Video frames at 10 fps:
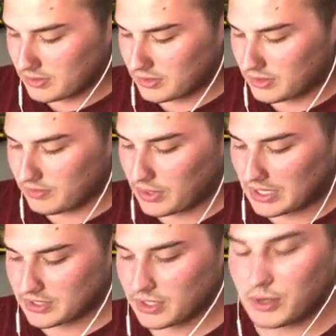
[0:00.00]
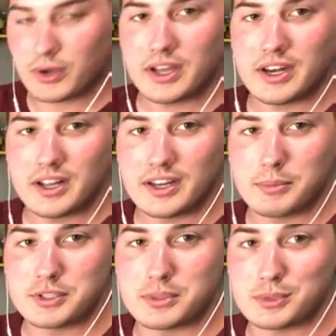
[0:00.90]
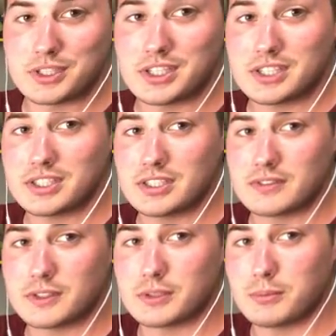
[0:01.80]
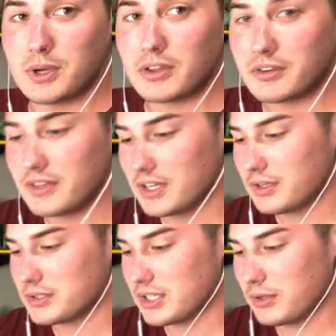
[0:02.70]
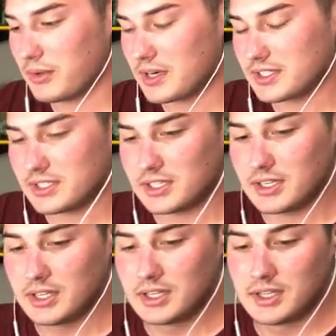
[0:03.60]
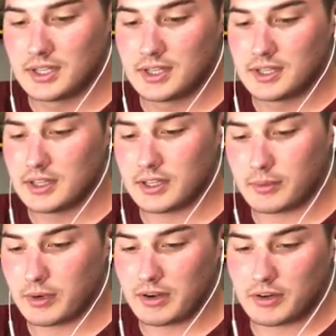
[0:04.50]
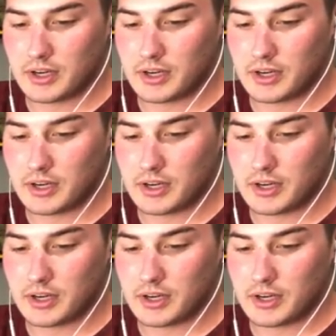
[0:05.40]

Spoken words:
If you guys could go ahead and give me some suggestions for some other videos that you want to see, like whatever it